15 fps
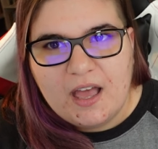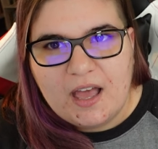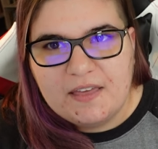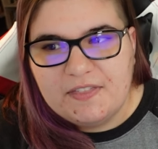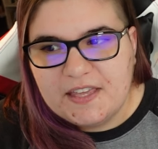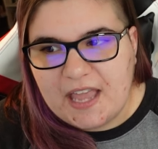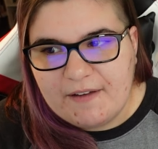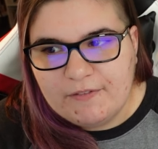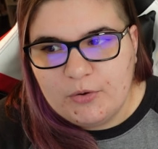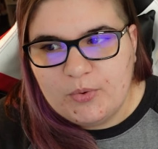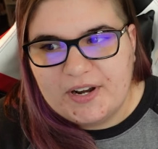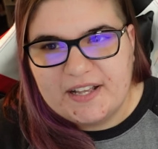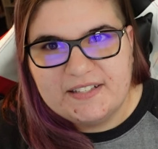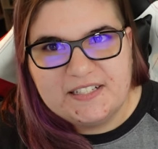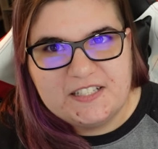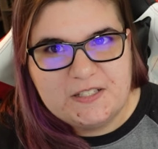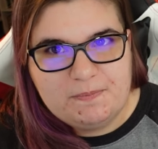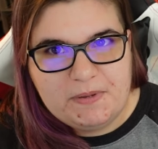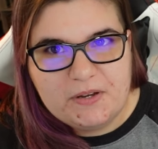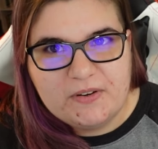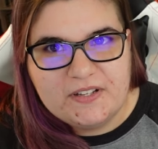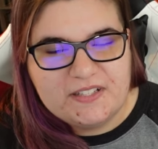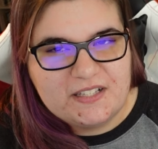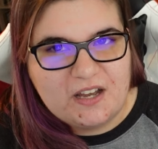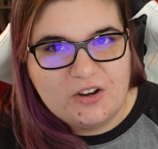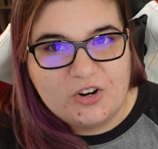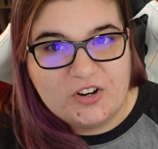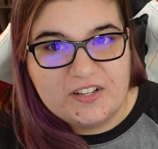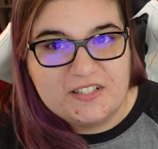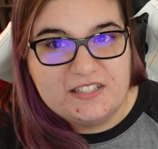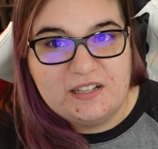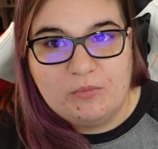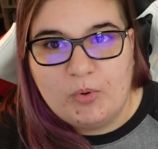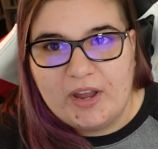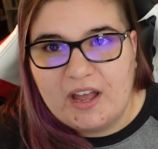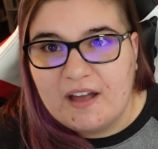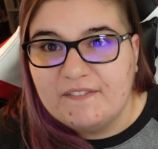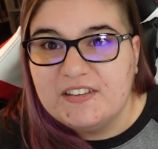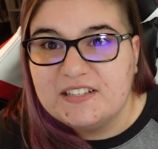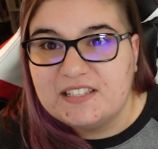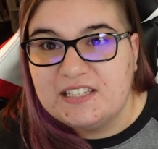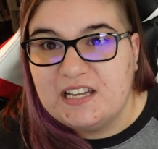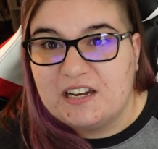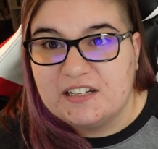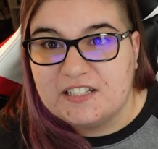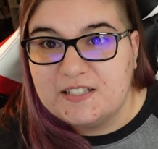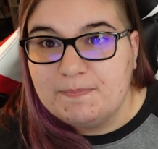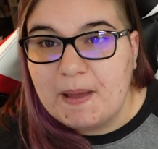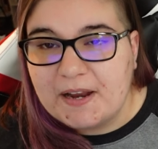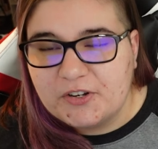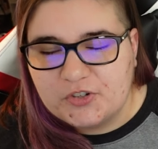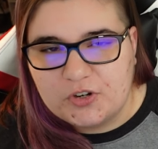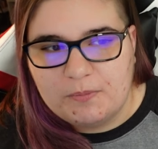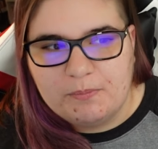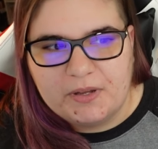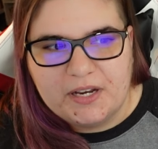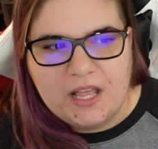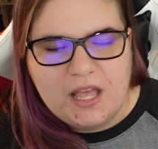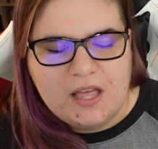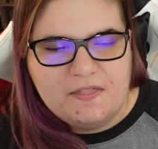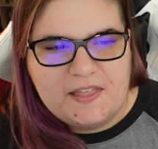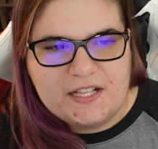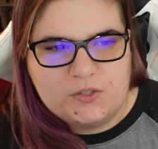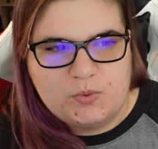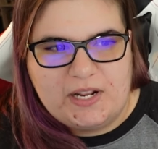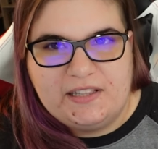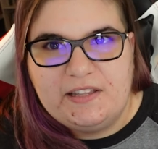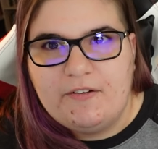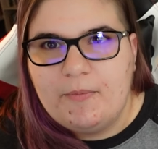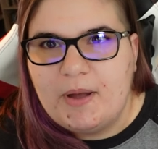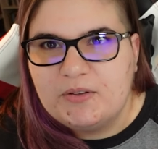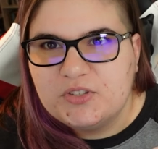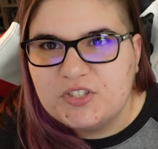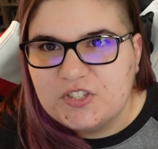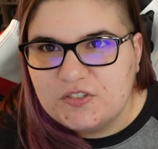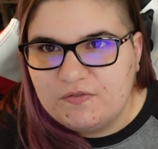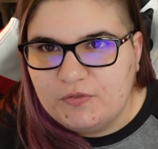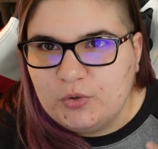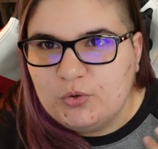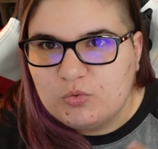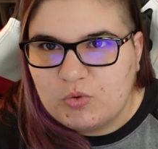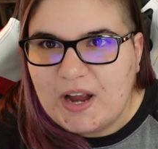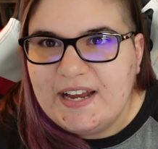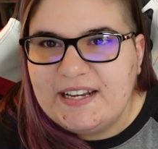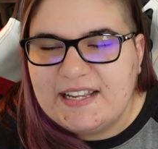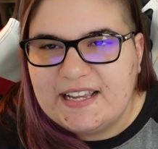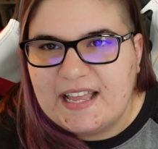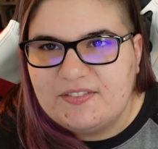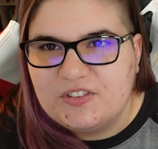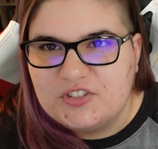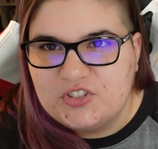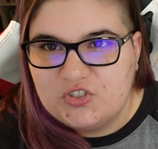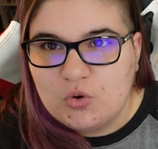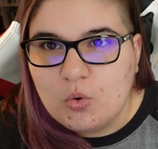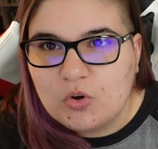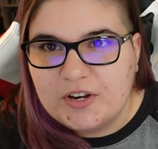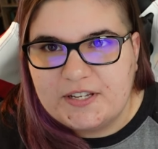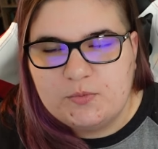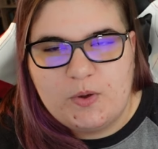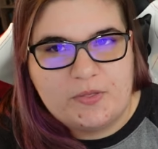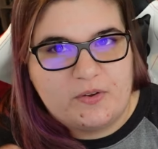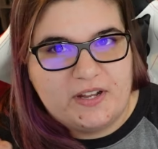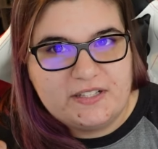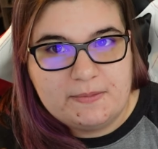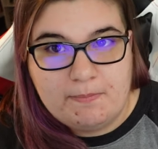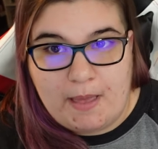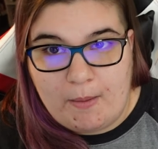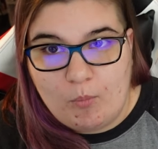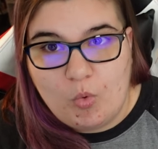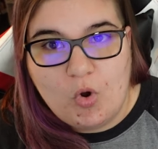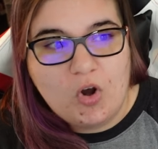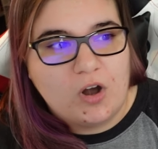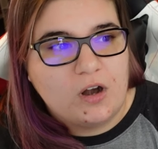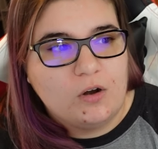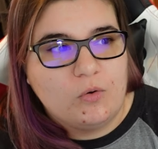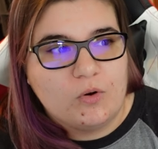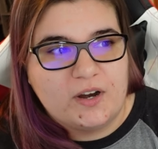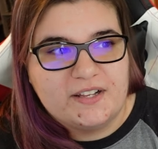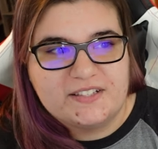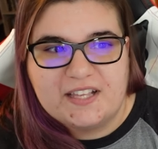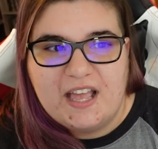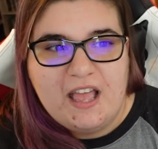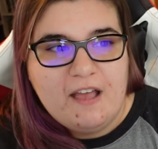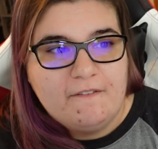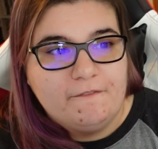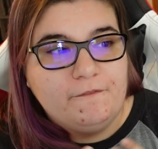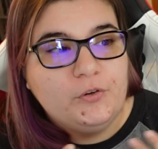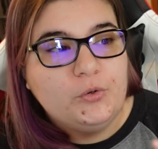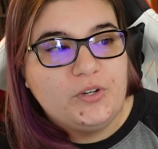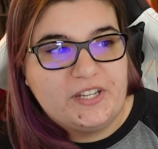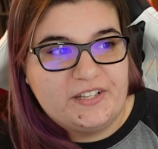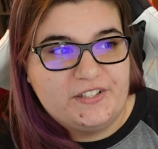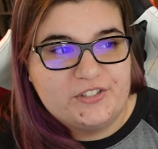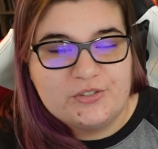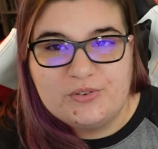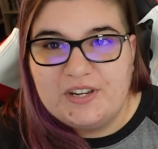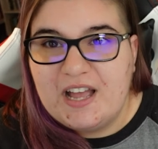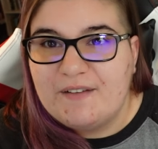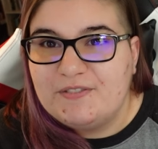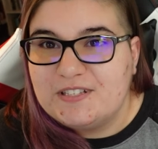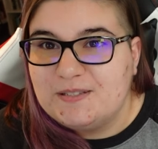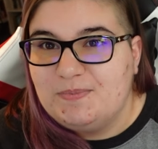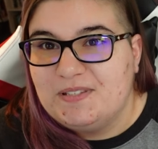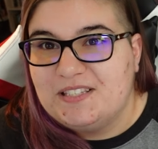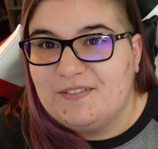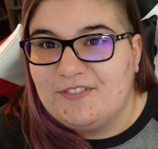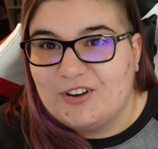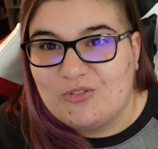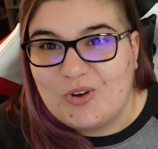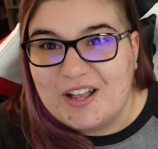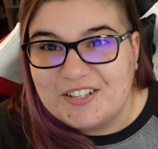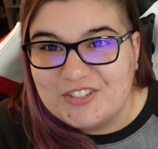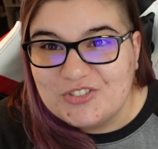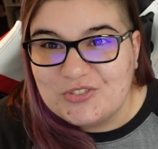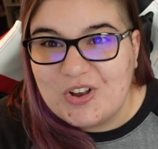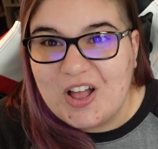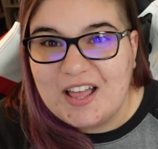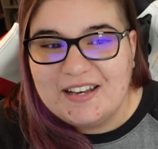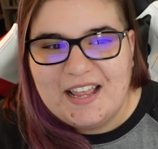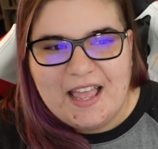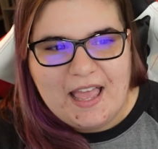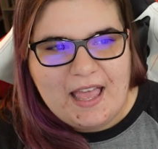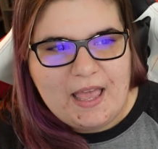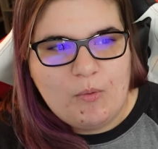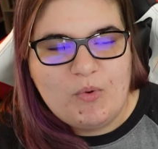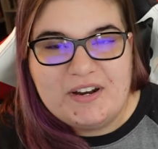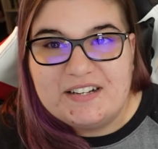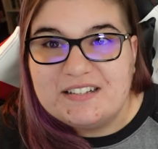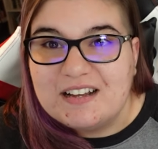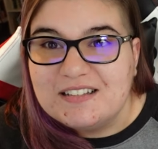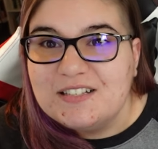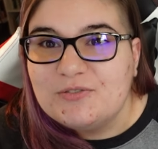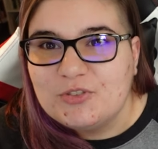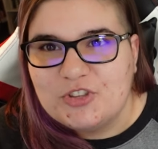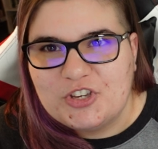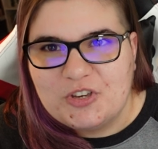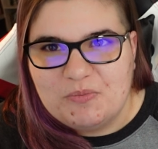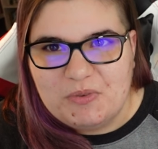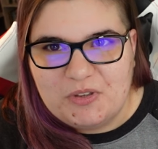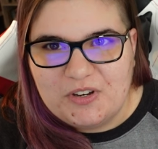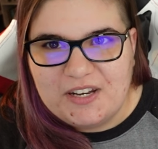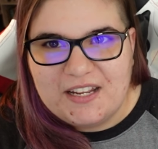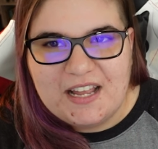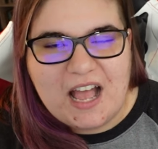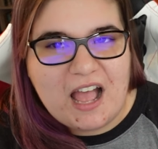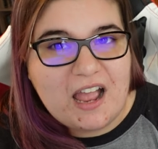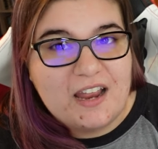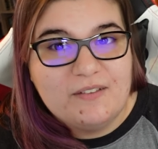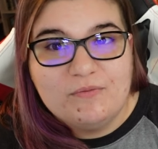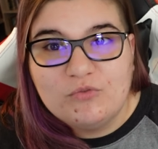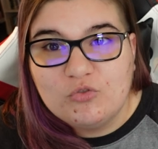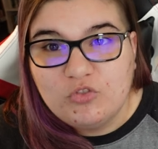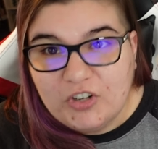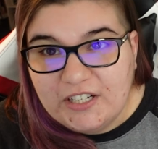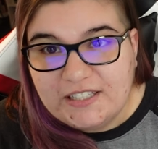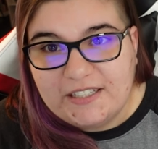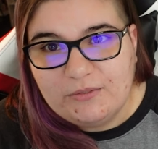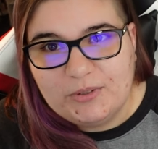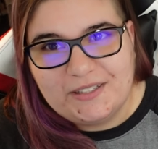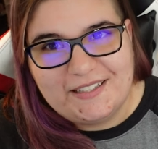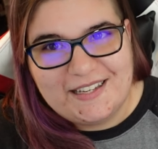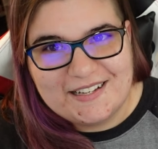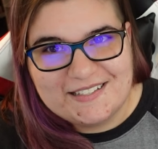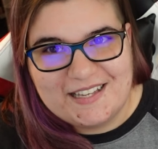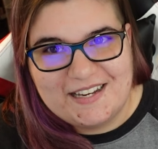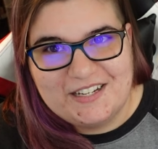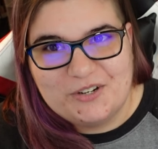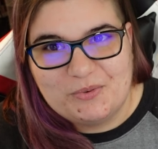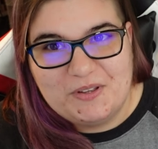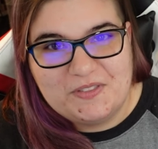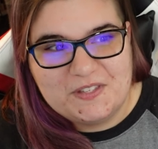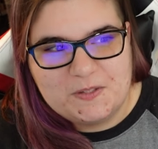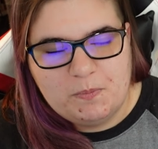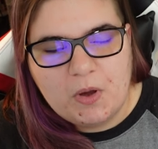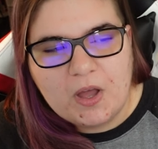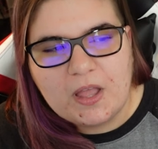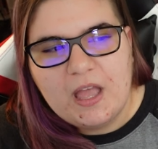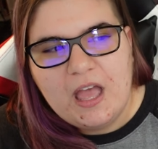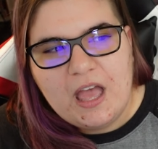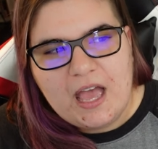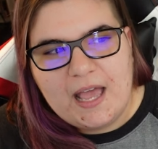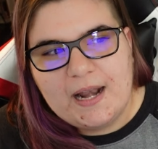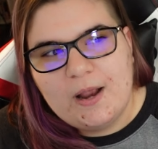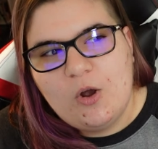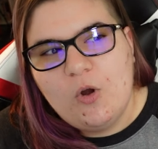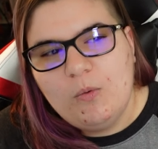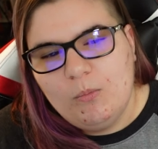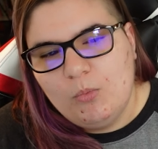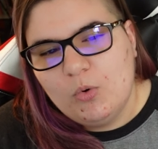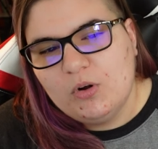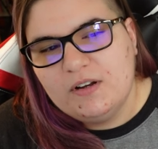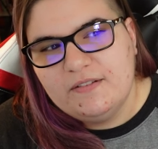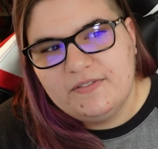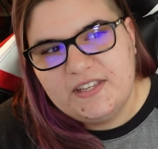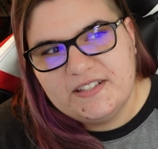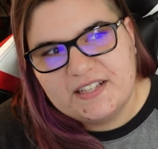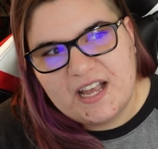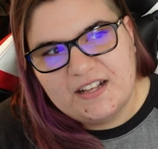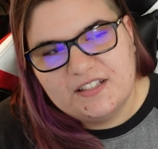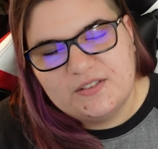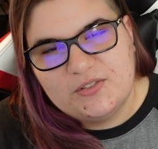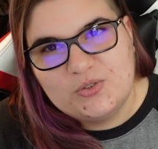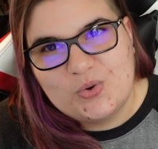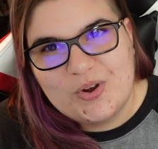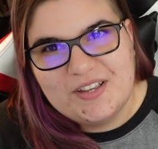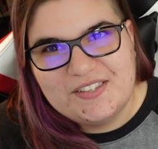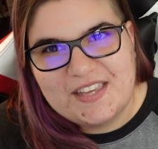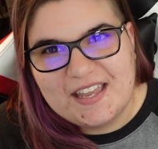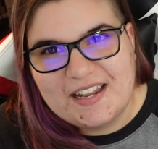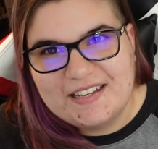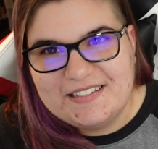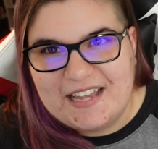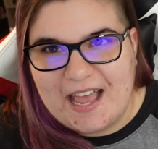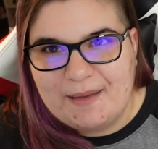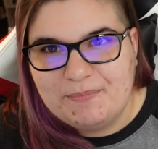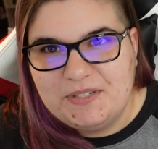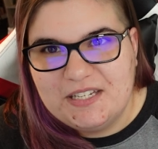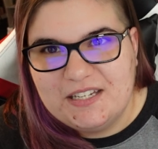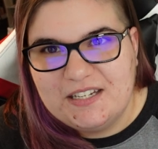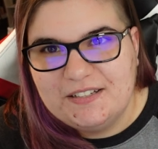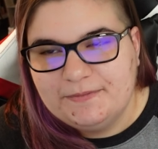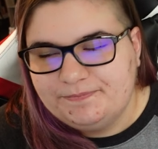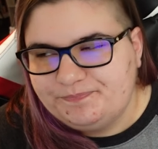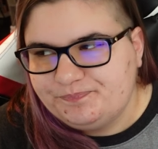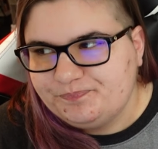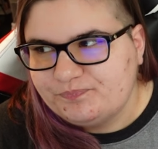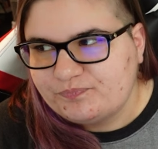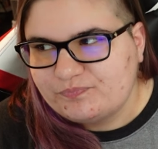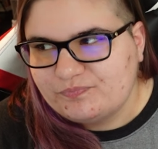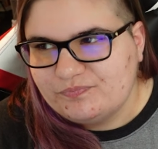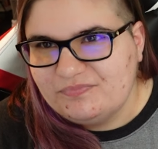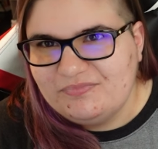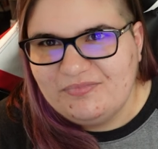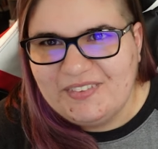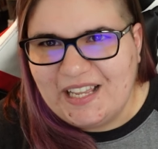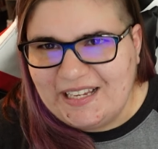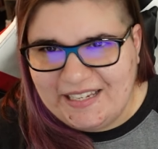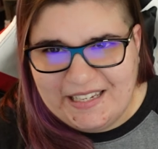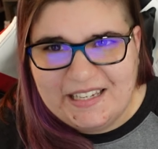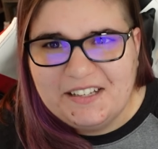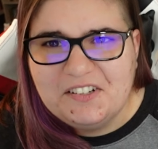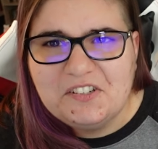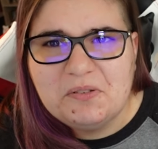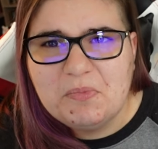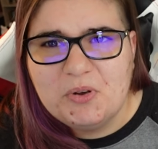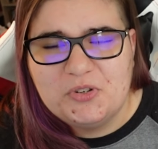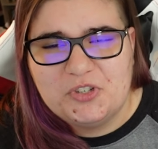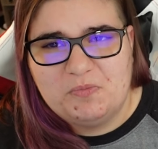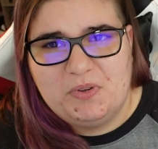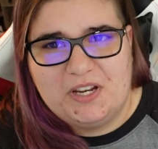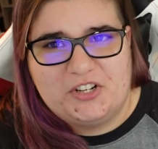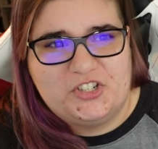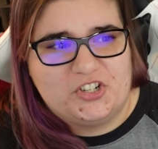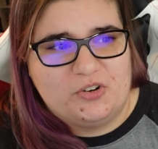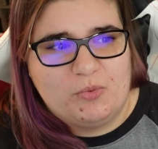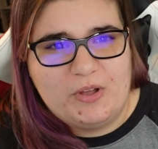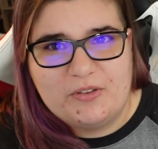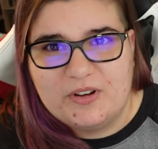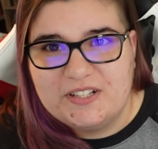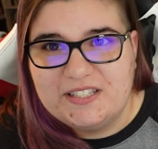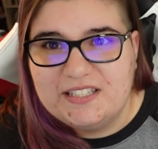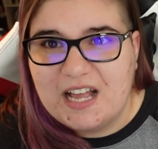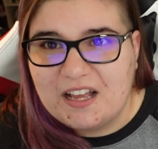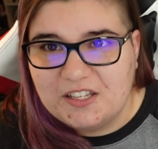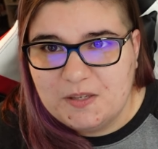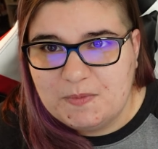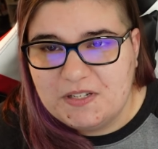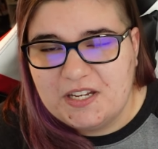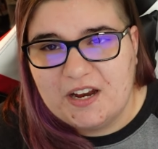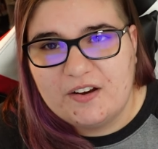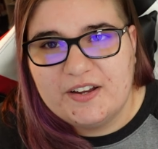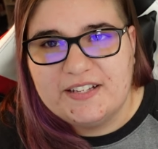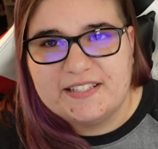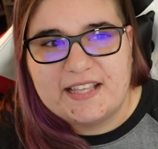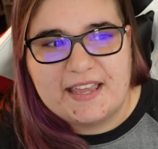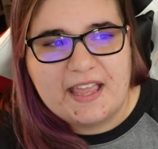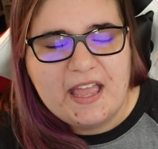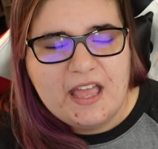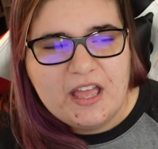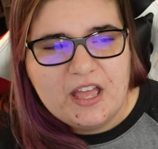I think everyone has experienced hunger in some way, obviously on a spectrum, but that's what I love about food writing and the stories, whether it's memoir or it's food history of a specific restaurant and what it does for the community. I'm really, really excited to read this book, and I hope more of these kinds of stories get adapted into motion picture, whether it's documentaries like